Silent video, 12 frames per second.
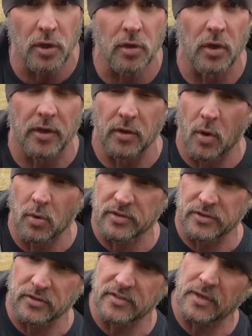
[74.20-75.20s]
looking
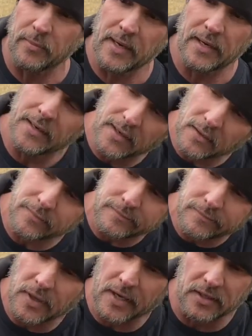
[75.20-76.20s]
holsters. I mean, you know,
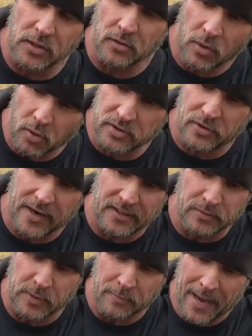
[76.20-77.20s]
not that your holster
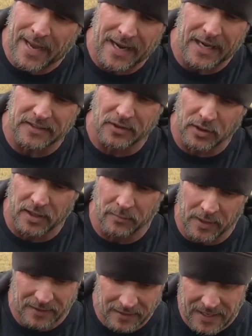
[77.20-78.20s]
has to be badass looking,
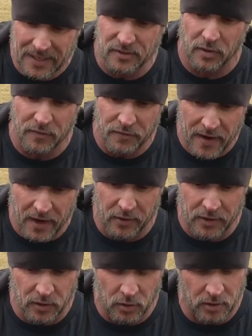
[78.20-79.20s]
but these are
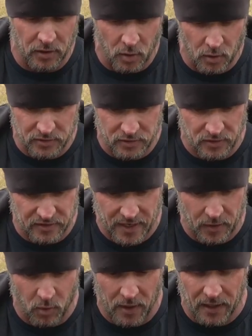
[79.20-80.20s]
very good looking holsters.
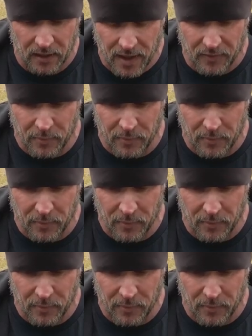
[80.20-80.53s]
And what I love